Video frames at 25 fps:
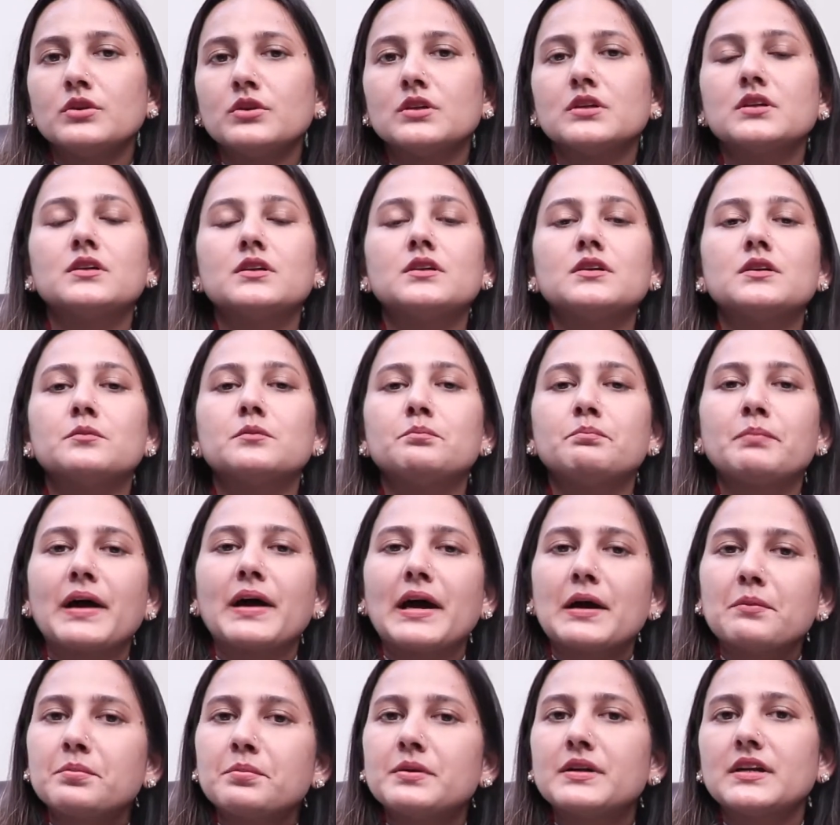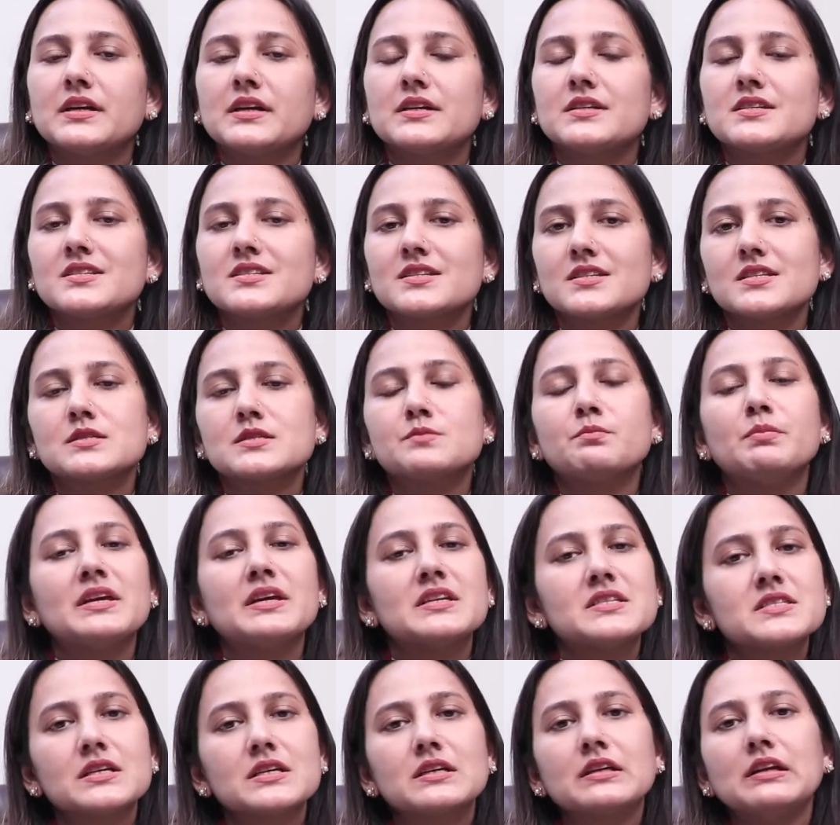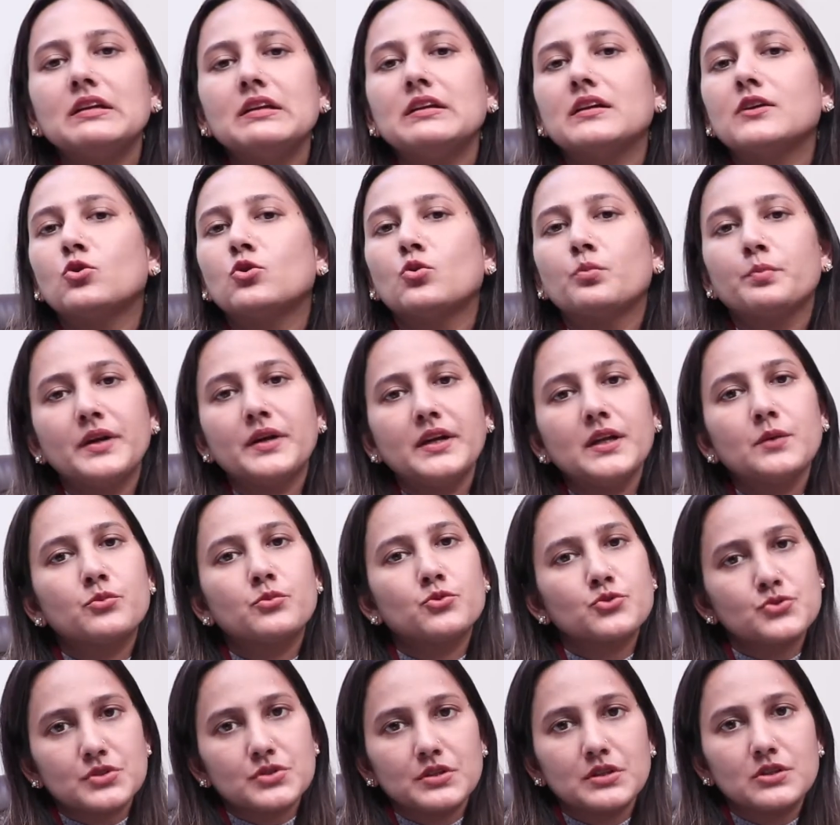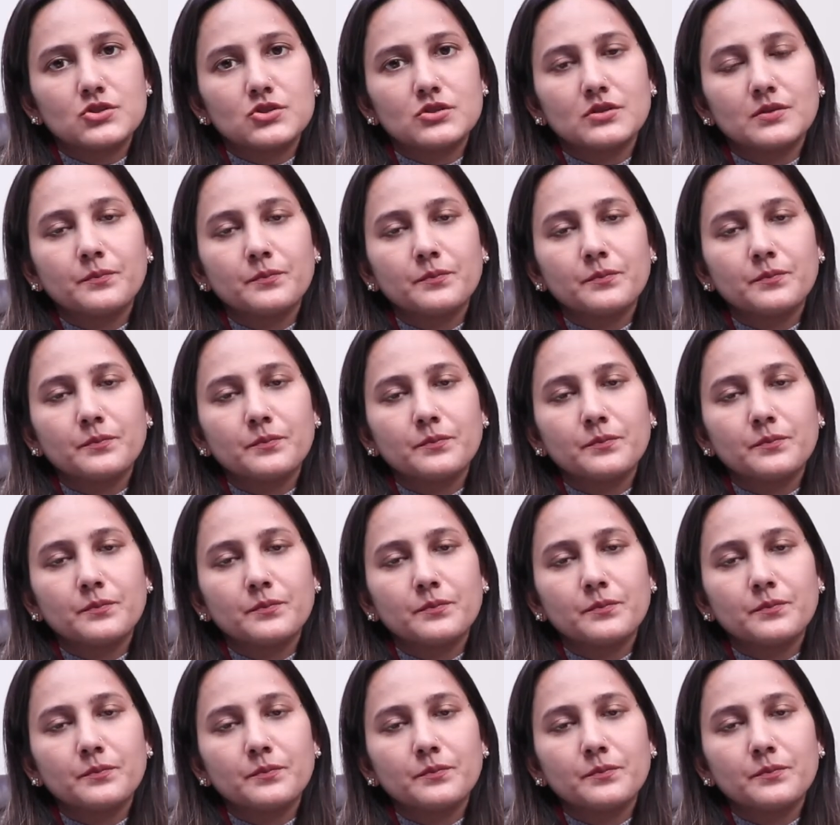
the PAP test is basically an OPD procedure.